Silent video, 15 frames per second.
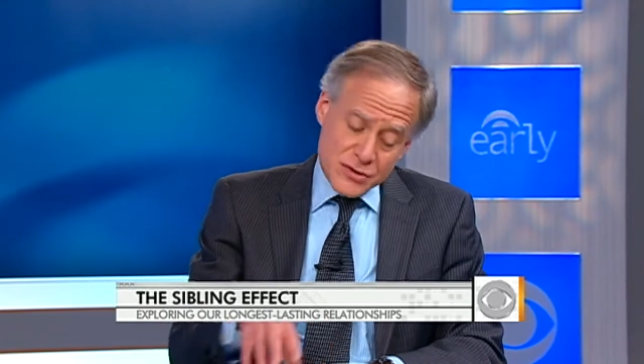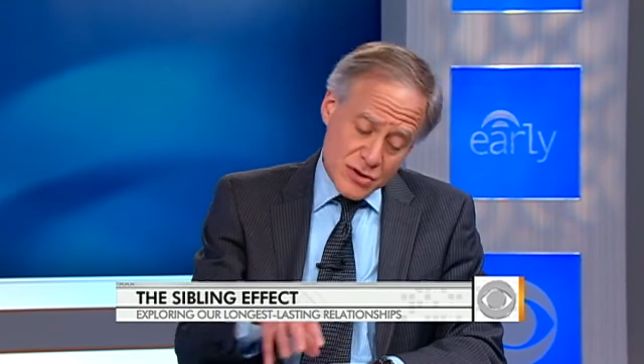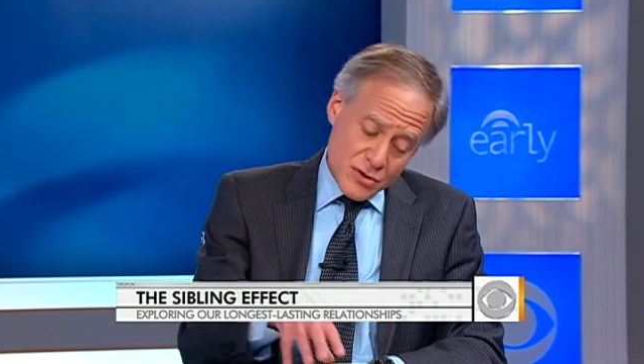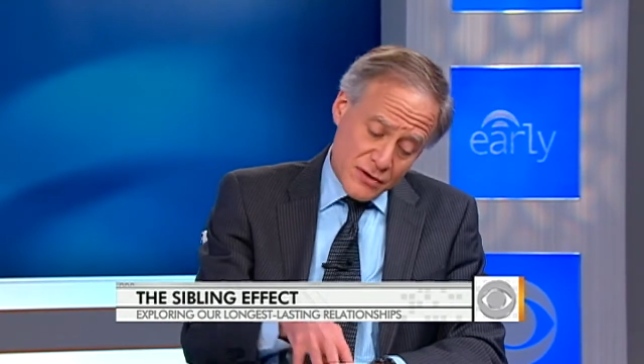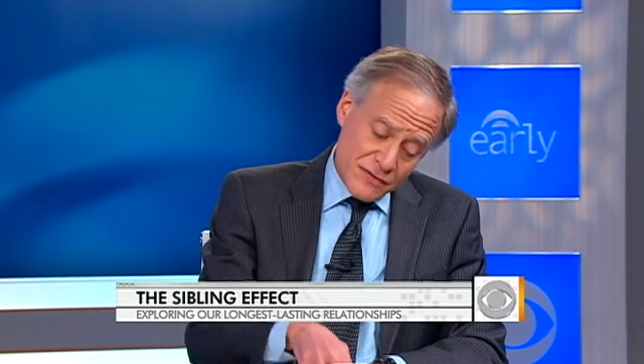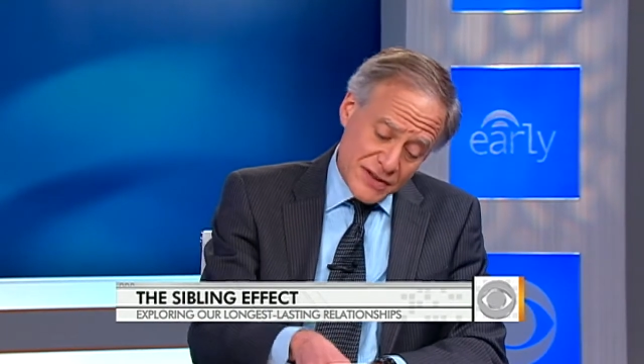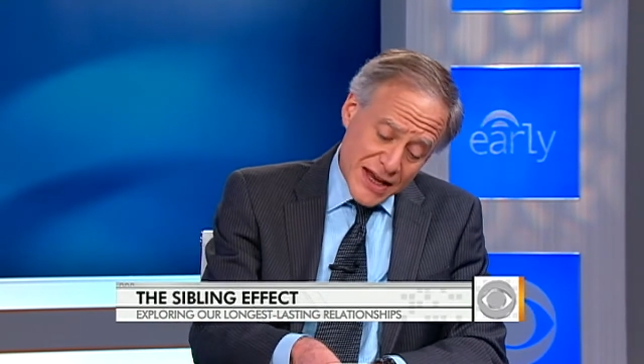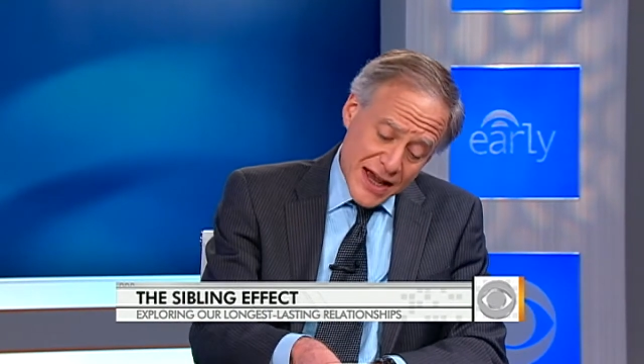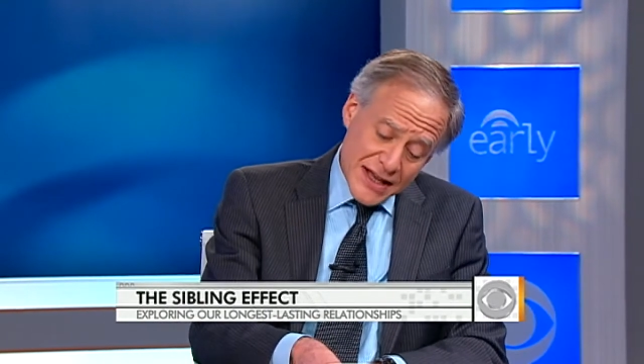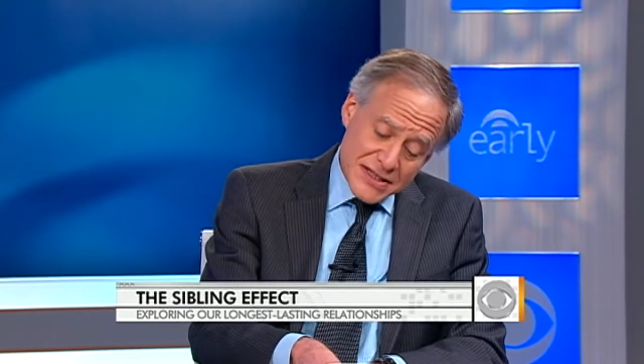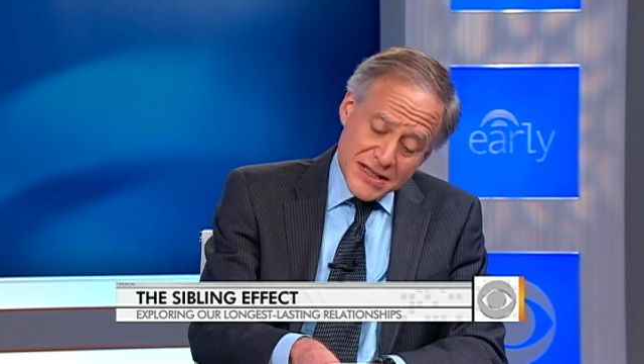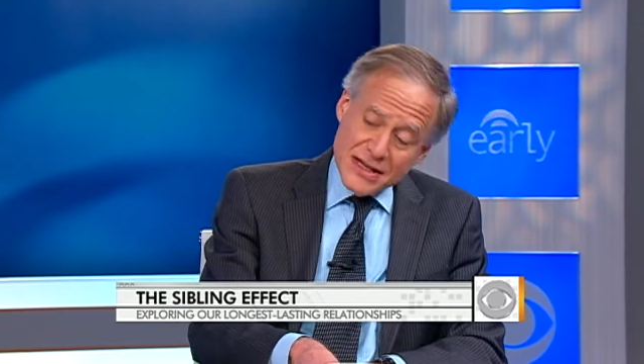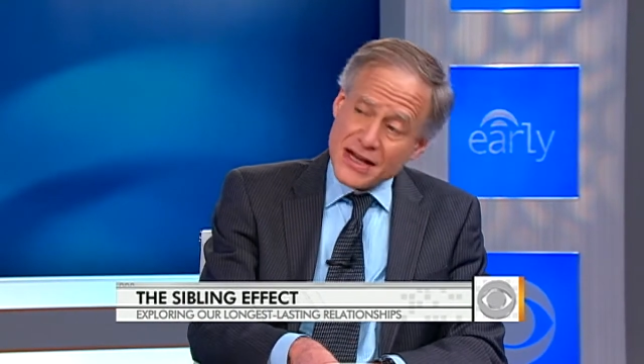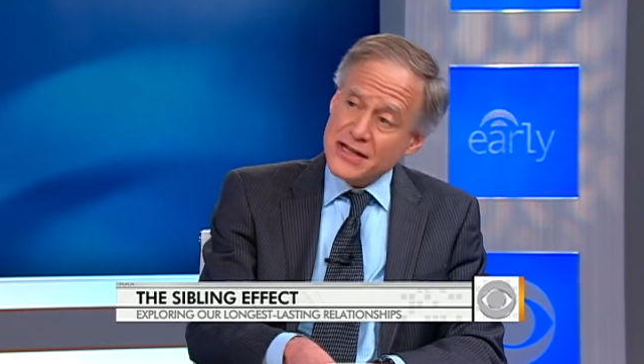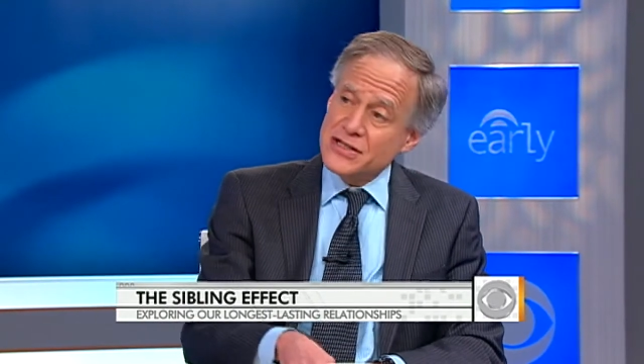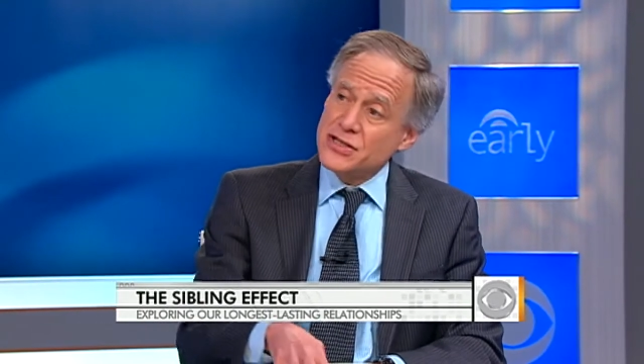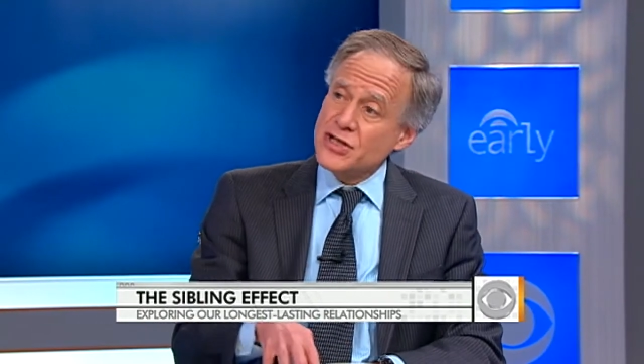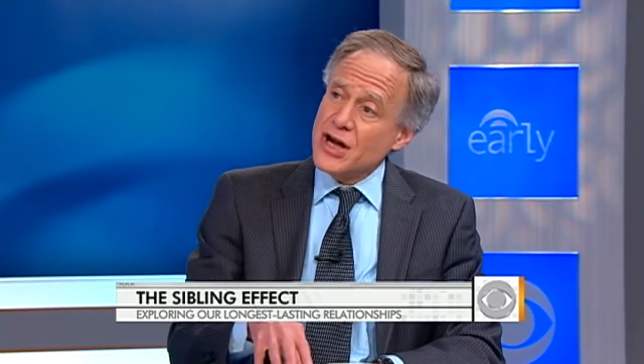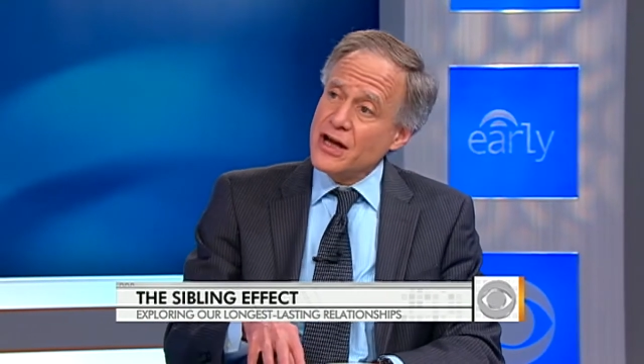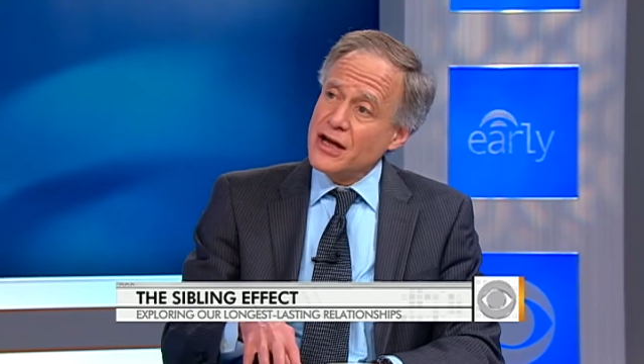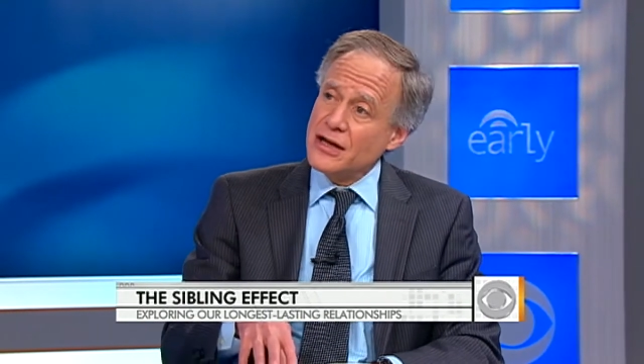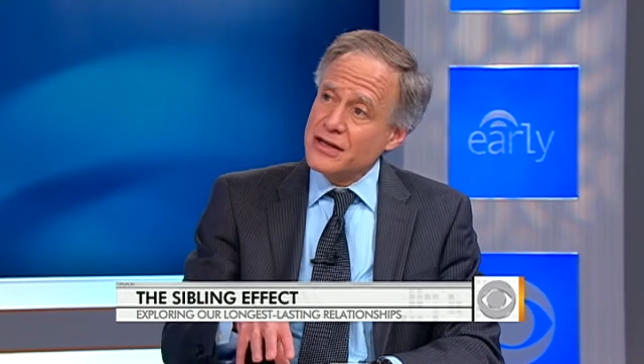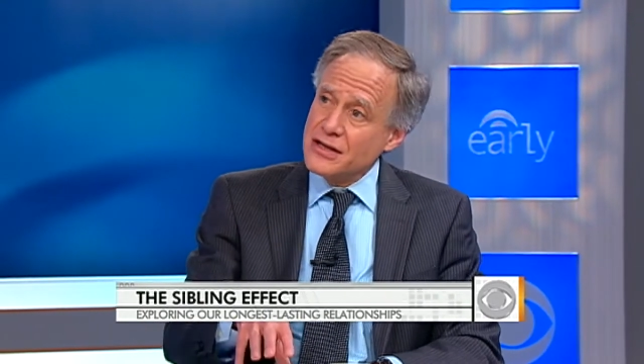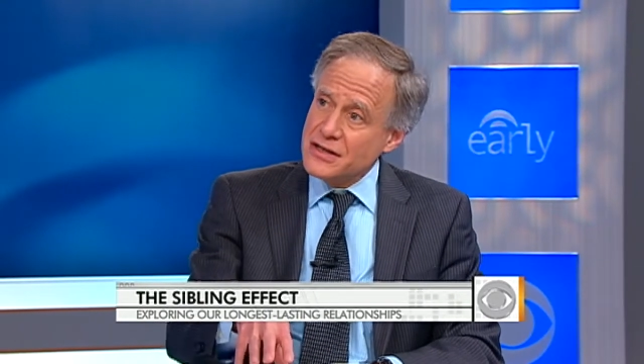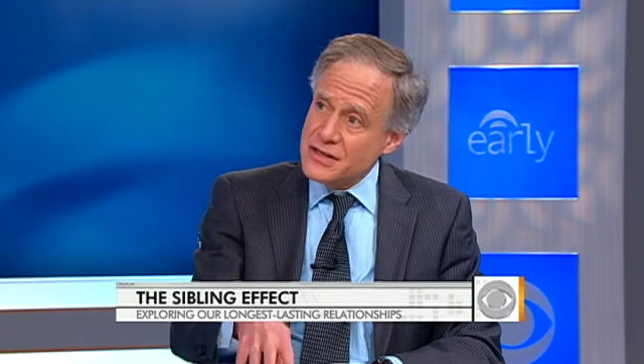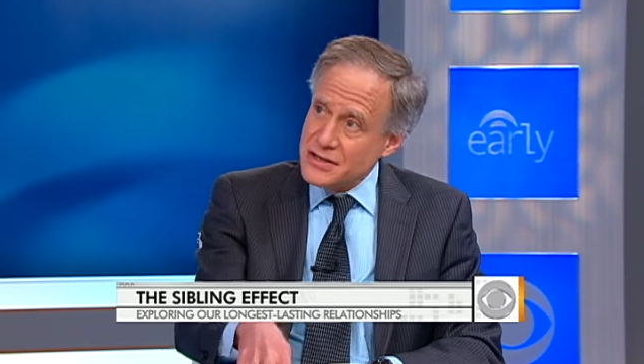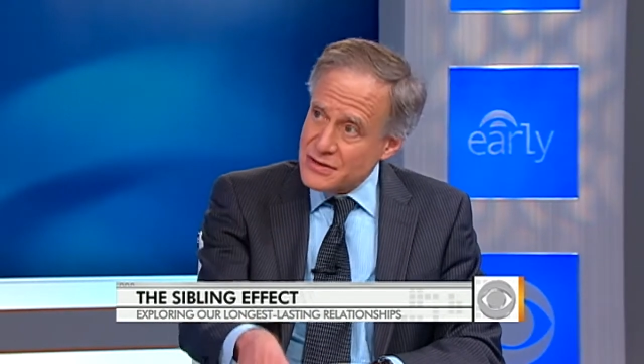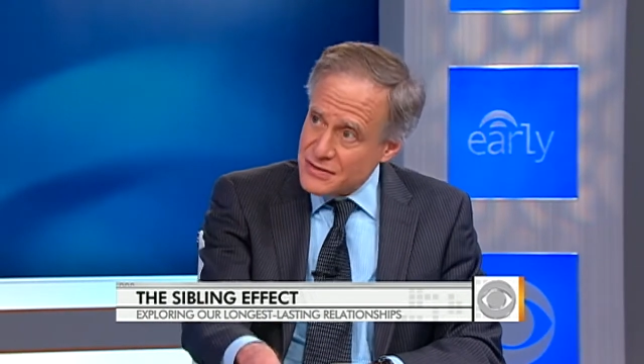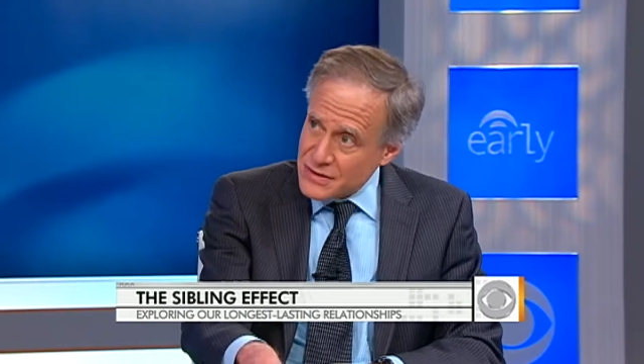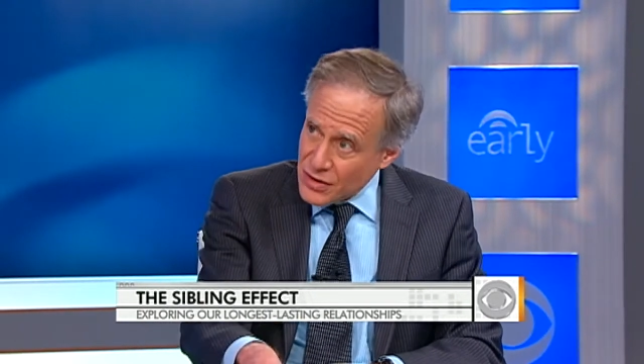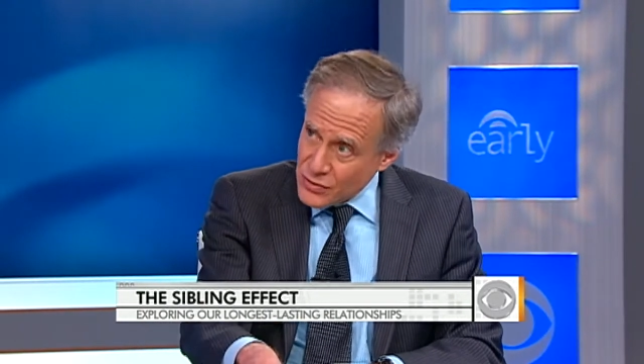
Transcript: Mm -hmm. So if dad's an ex jock and his